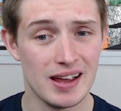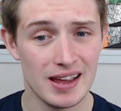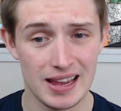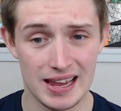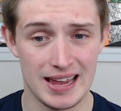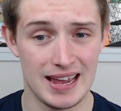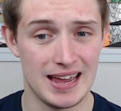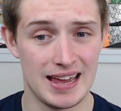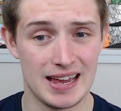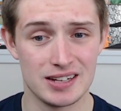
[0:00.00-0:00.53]

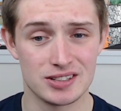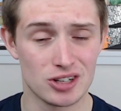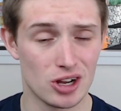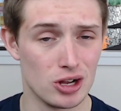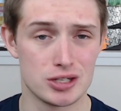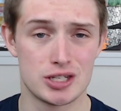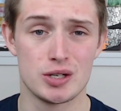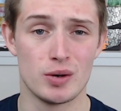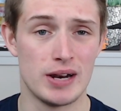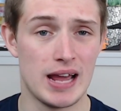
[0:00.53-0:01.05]
And
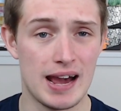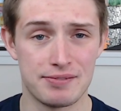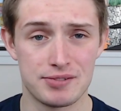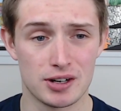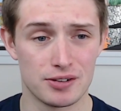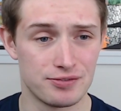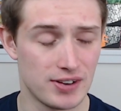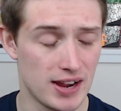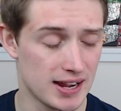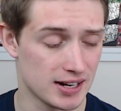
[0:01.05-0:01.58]
also in After
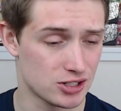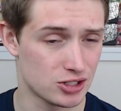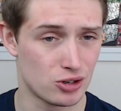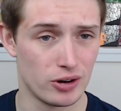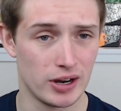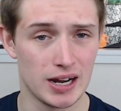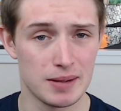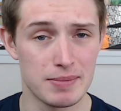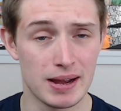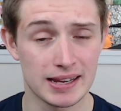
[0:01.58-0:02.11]
Effects,
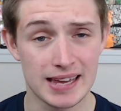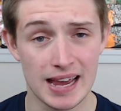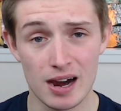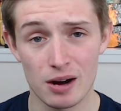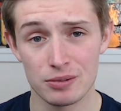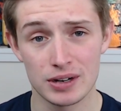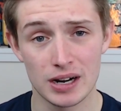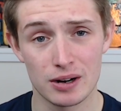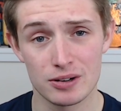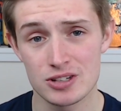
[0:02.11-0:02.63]
creating my
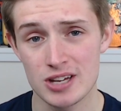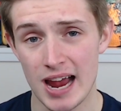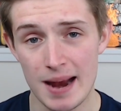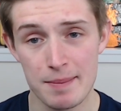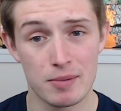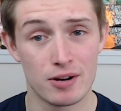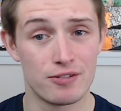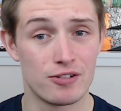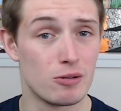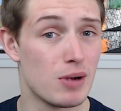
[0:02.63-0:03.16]
countdown
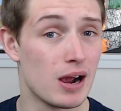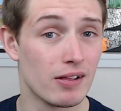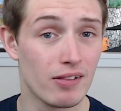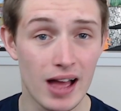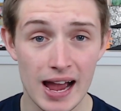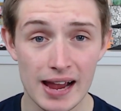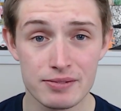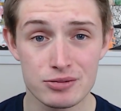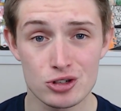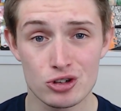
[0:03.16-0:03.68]
timer for my
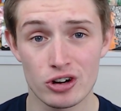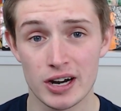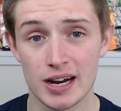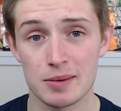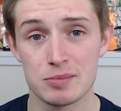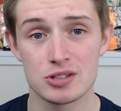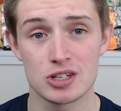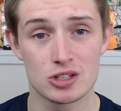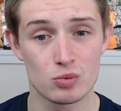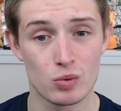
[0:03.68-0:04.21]
live
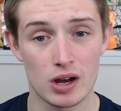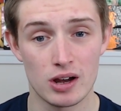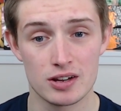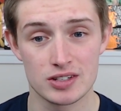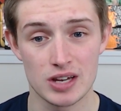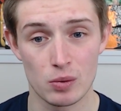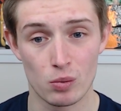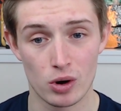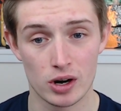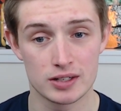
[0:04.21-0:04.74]
streams, as well as
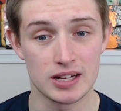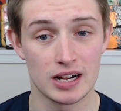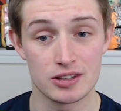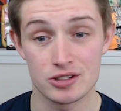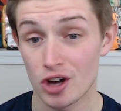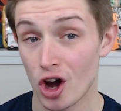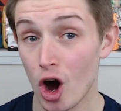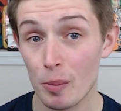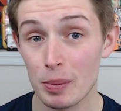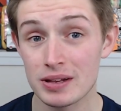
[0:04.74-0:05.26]
I worked on
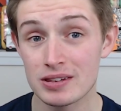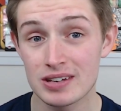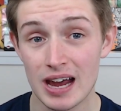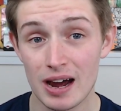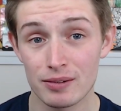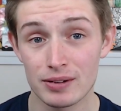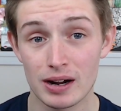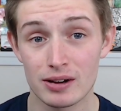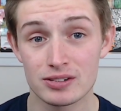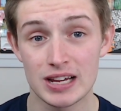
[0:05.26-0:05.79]
Tobin's
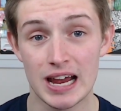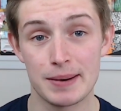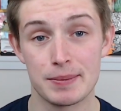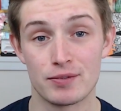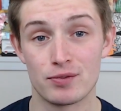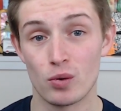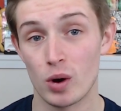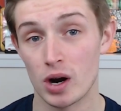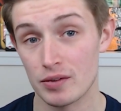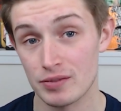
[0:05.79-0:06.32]
countdown timer
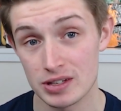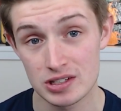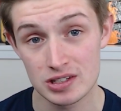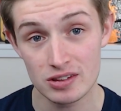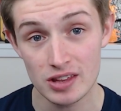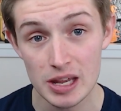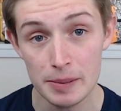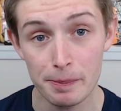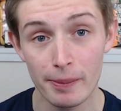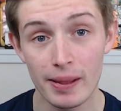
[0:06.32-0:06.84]
for one of his
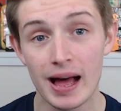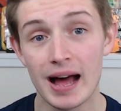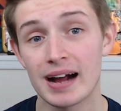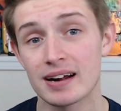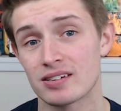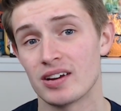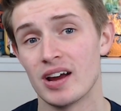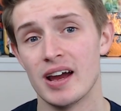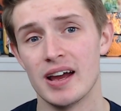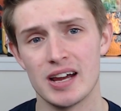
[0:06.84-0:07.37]
sleep
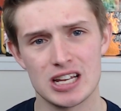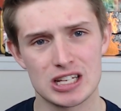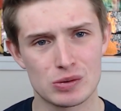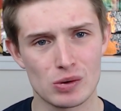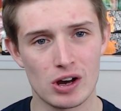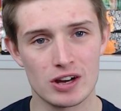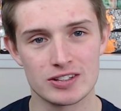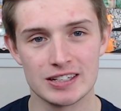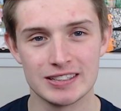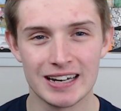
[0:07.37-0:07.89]
blocks, as well
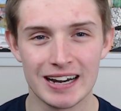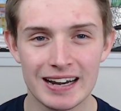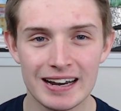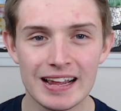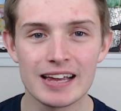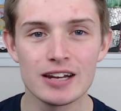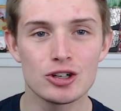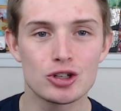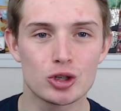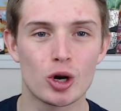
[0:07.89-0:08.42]
as I did an
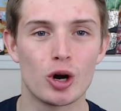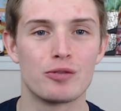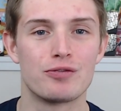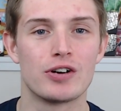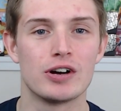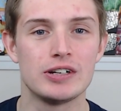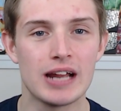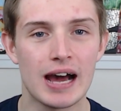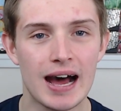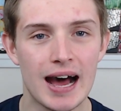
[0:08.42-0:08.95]
intro for
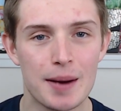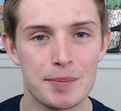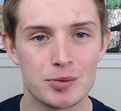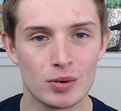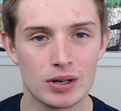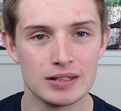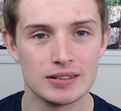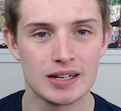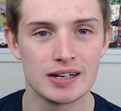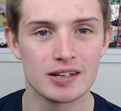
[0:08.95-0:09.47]
Dobbs when
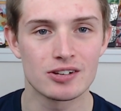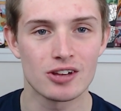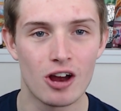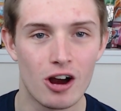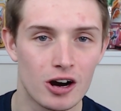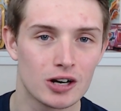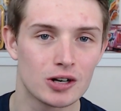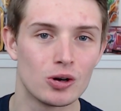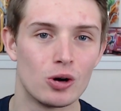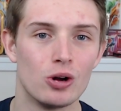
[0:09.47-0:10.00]
he did his
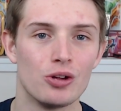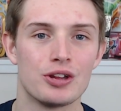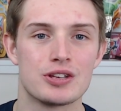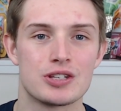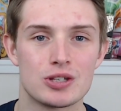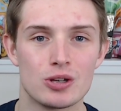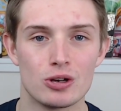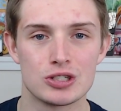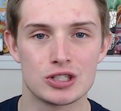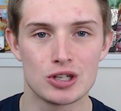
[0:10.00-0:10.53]
Heart Gold and
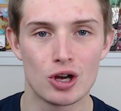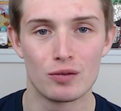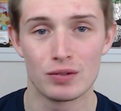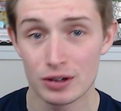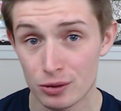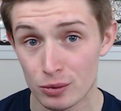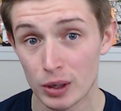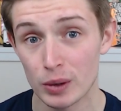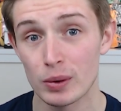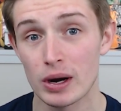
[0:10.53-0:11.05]
Soul Silver
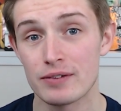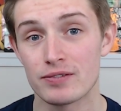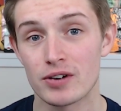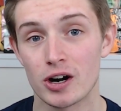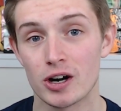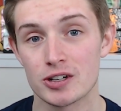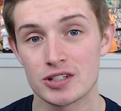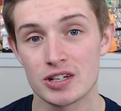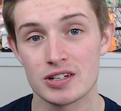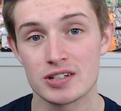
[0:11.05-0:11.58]
3-way
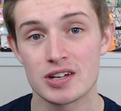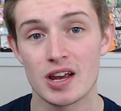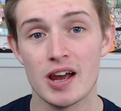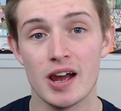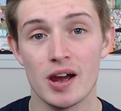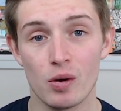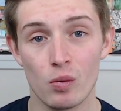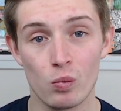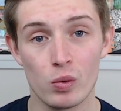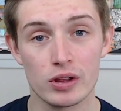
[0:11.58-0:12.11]
verses
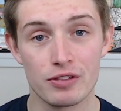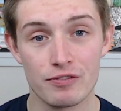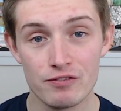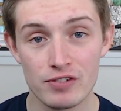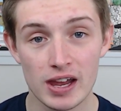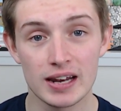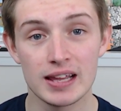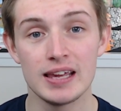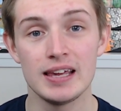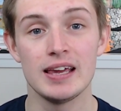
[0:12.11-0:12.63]
with
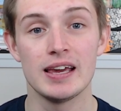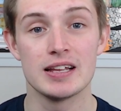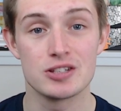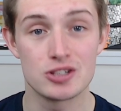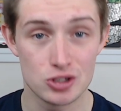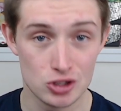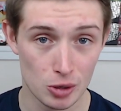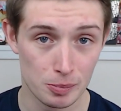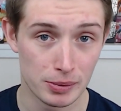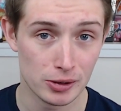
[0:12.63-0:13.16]
Vinny and
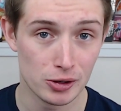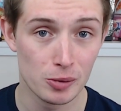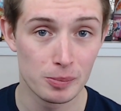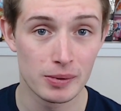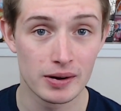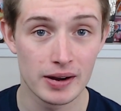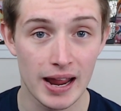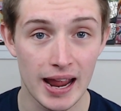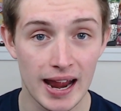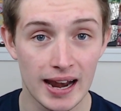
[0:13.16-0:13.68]
Super
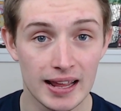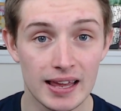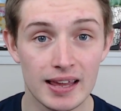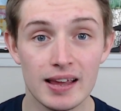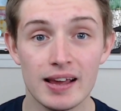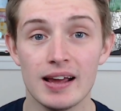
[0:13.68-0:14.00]
Duper Danny.